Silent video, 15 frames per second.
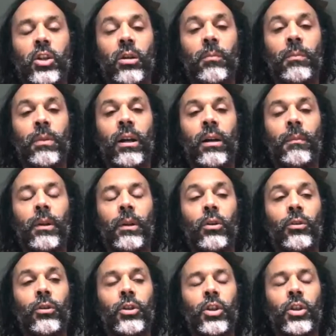and
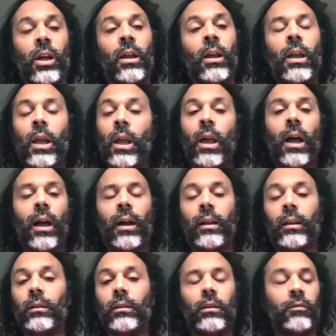permaculture,
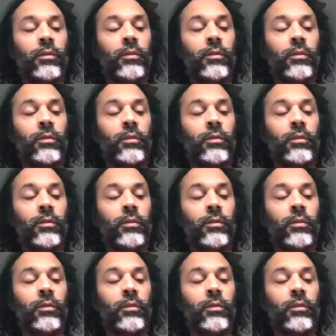and